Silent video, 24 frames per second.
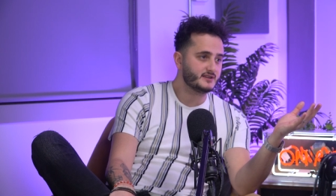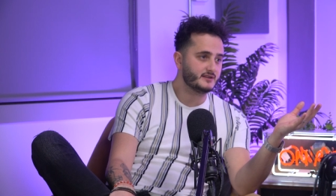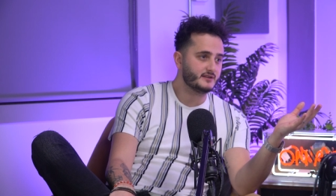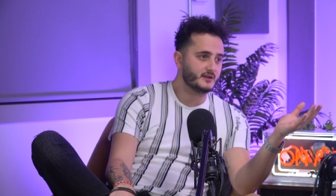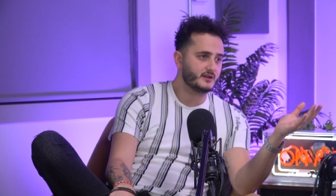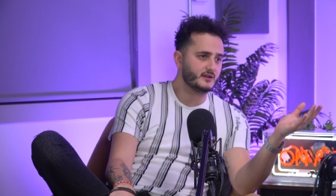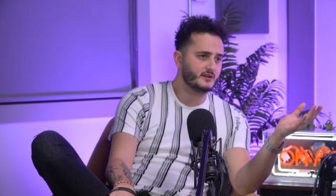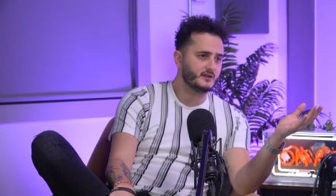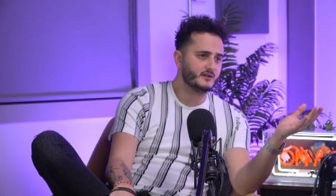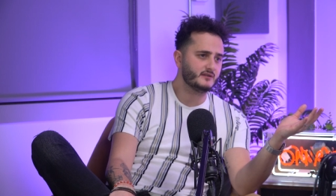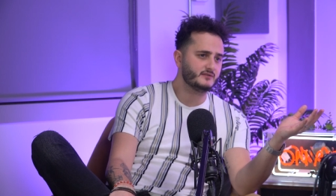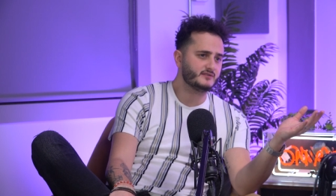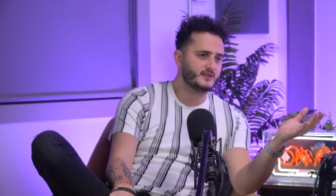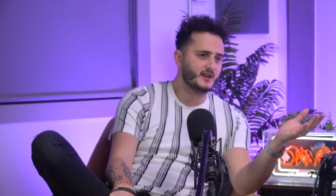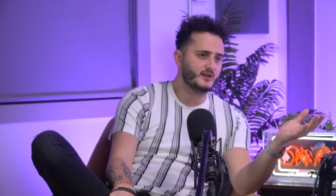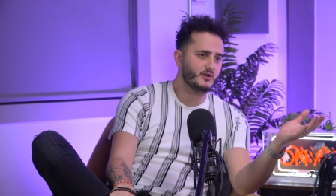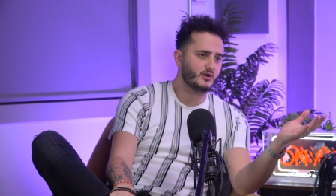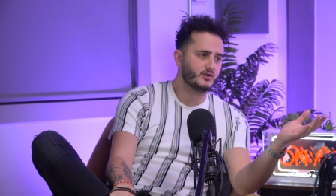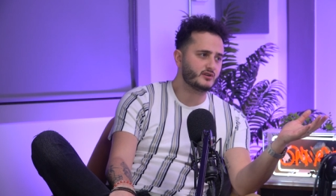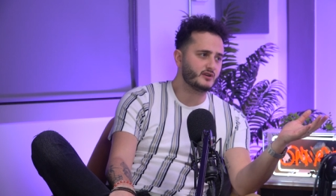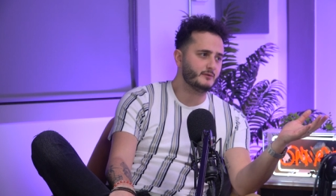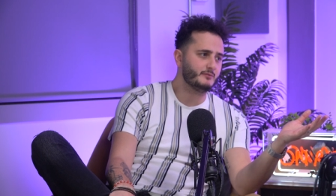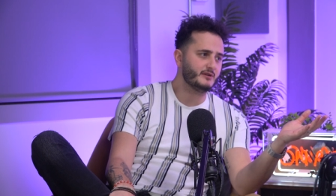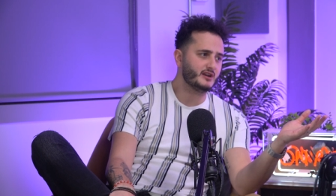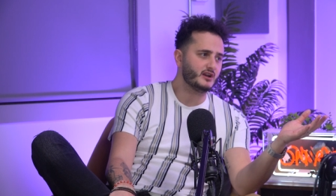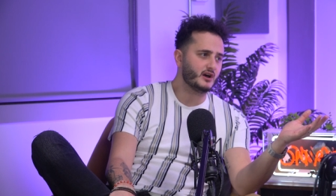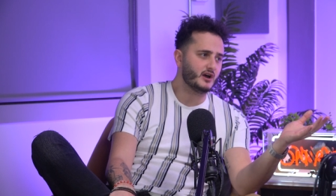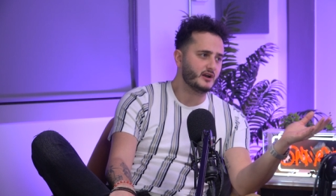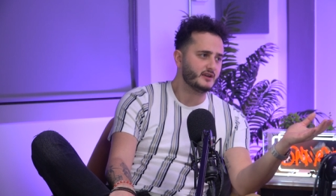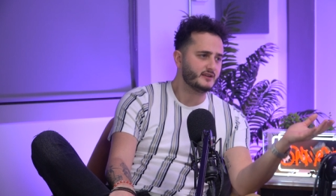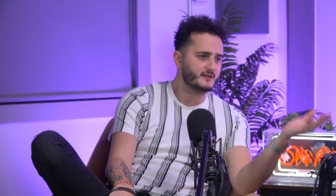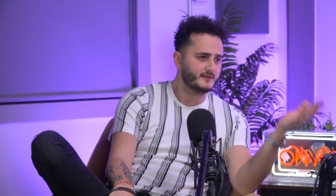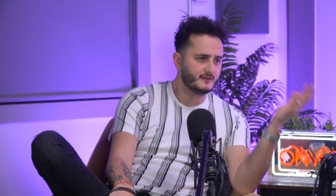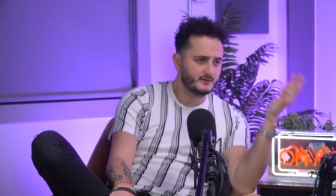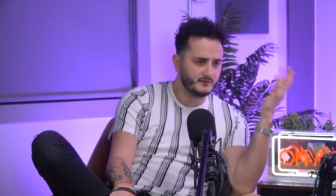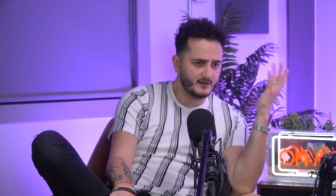So they're gonna they're not gonna be
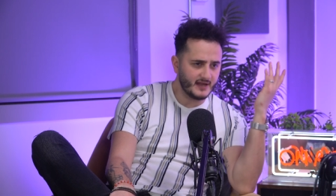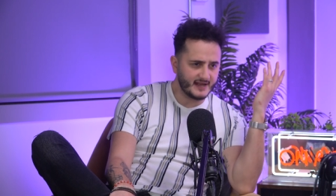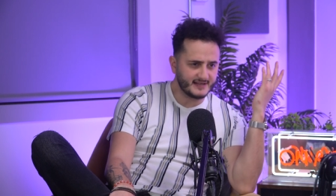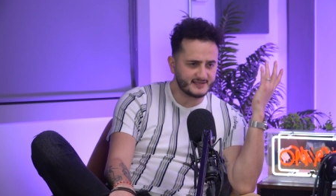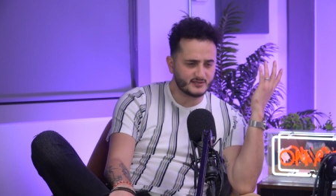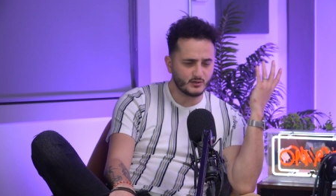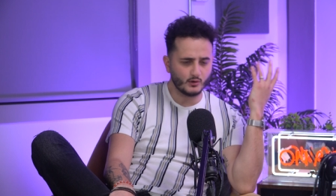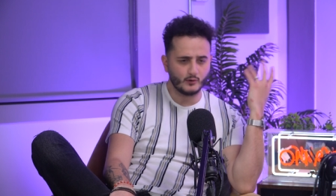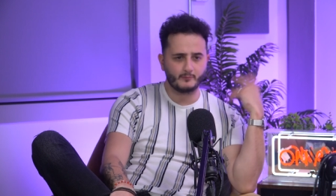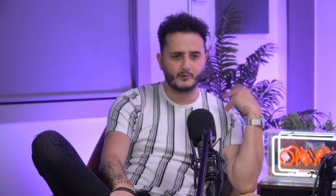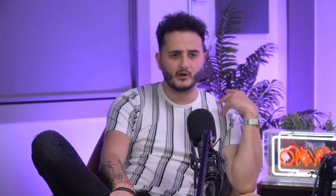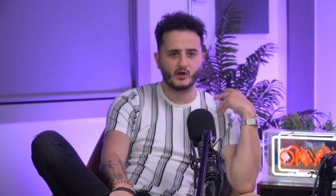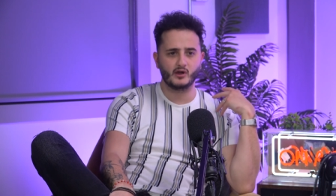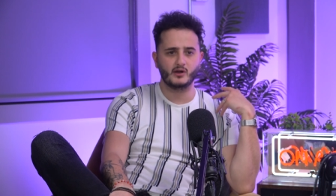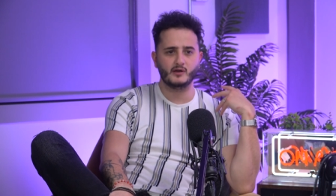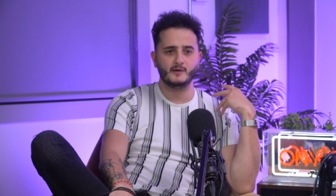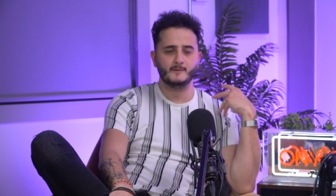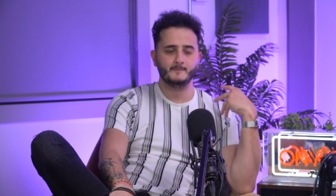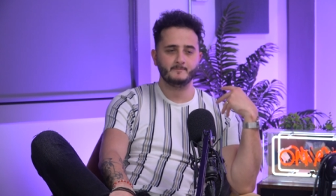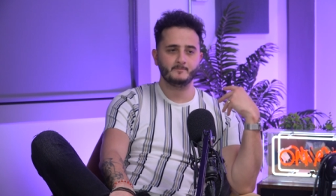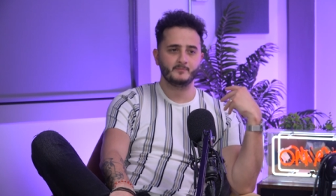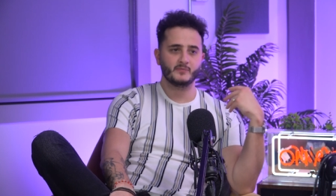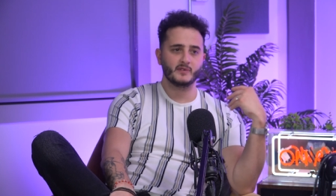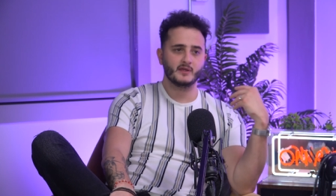like let's all put